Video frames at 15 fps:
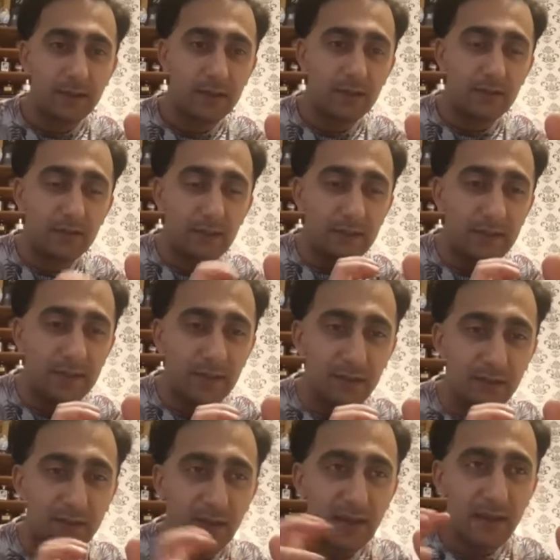This
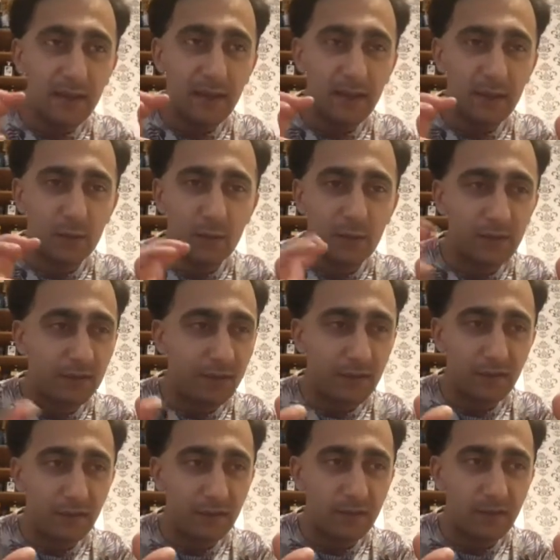is, I don't want to say
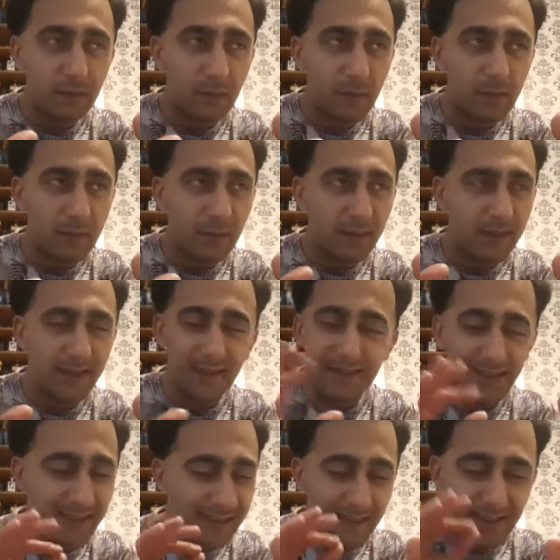sissy, by the way.
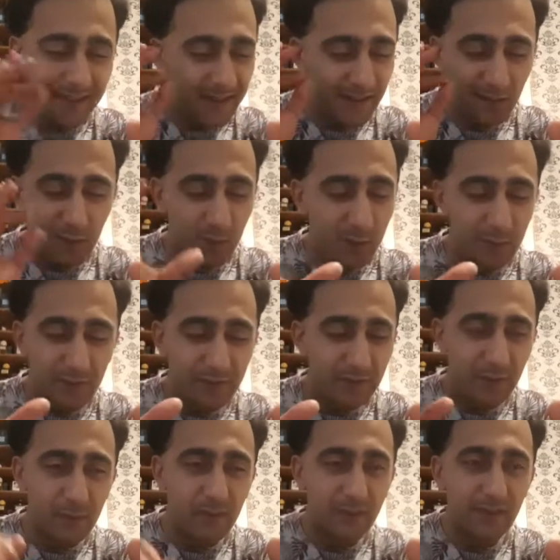I almost
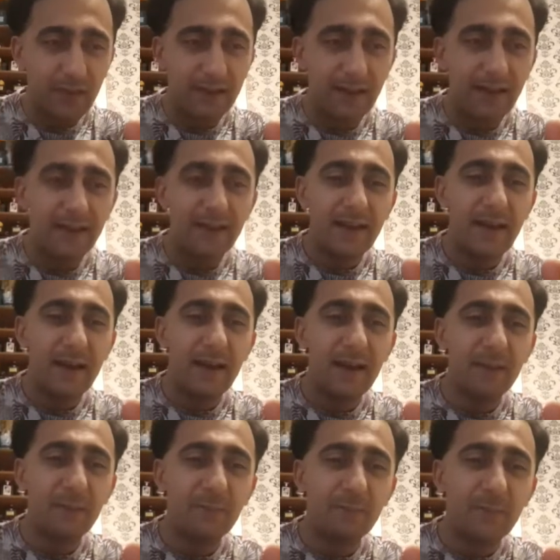always say that.
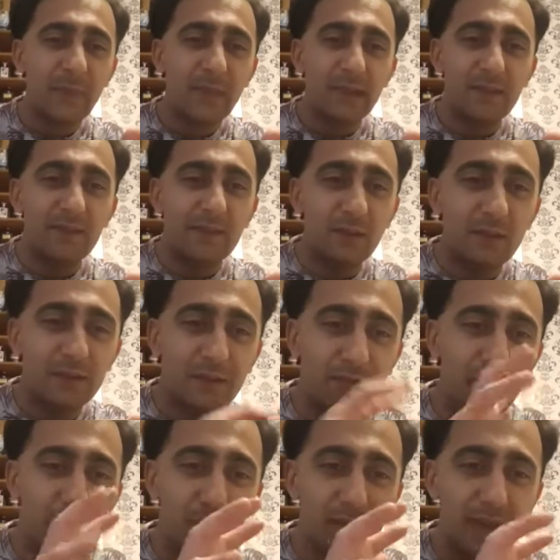So
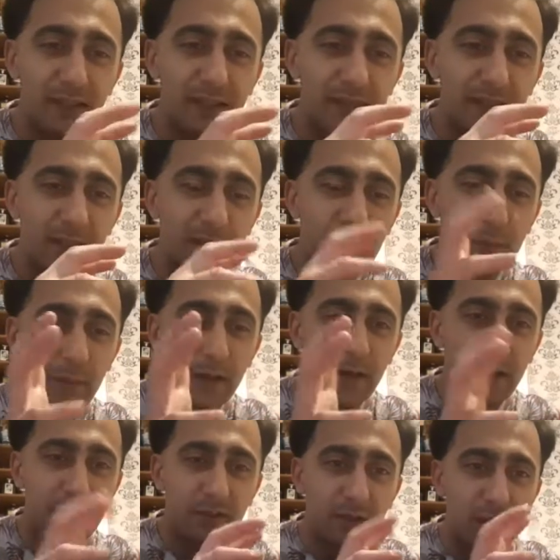fruity
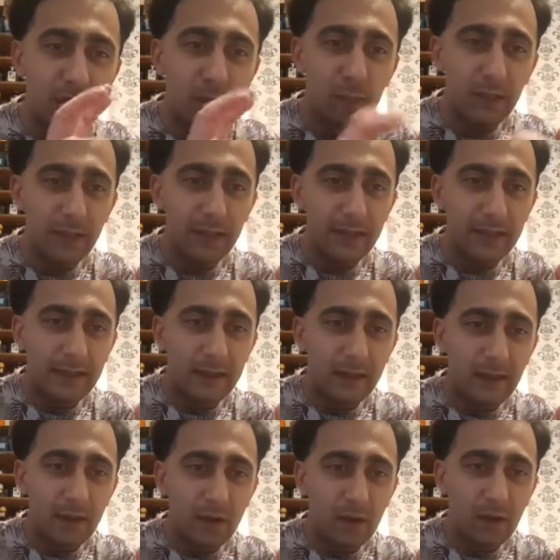blast opening
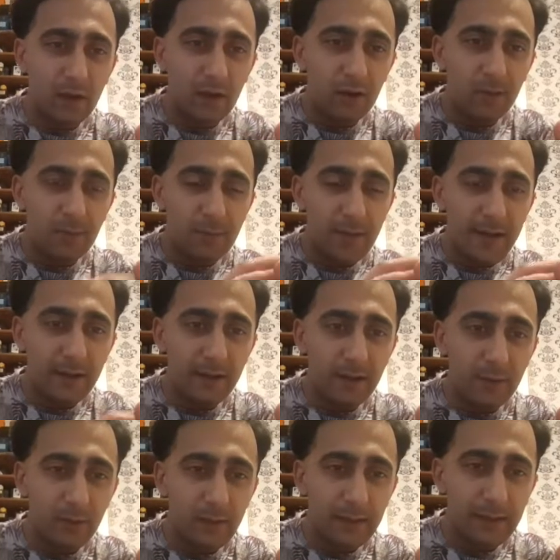of
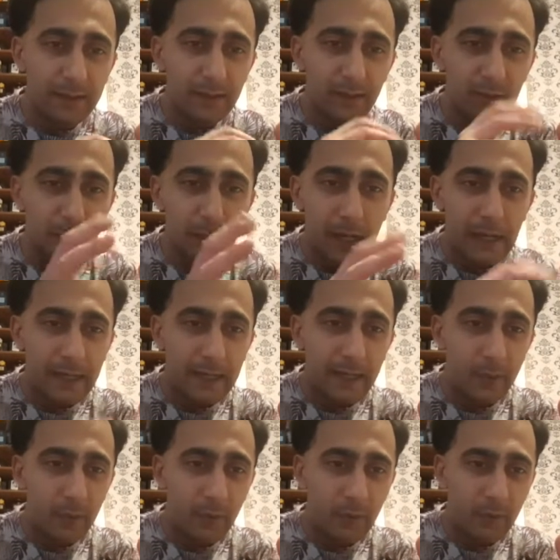mandarin. There's
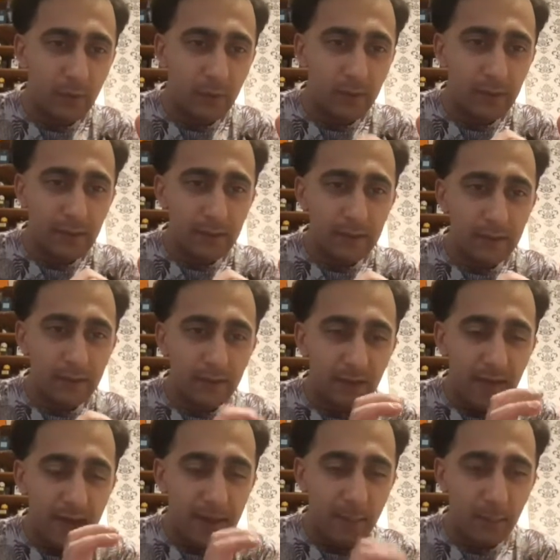pineapple. There's
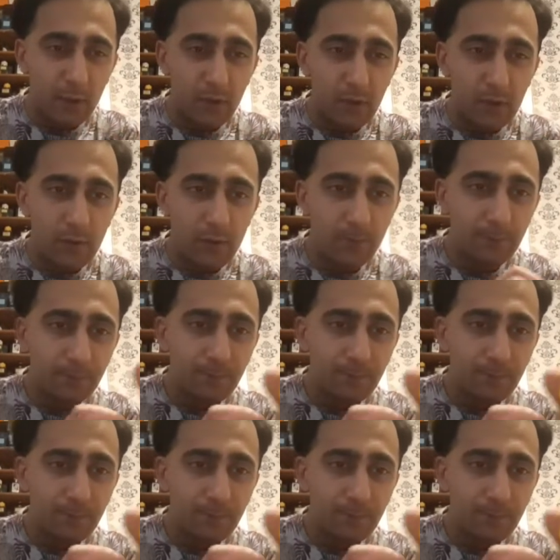apple.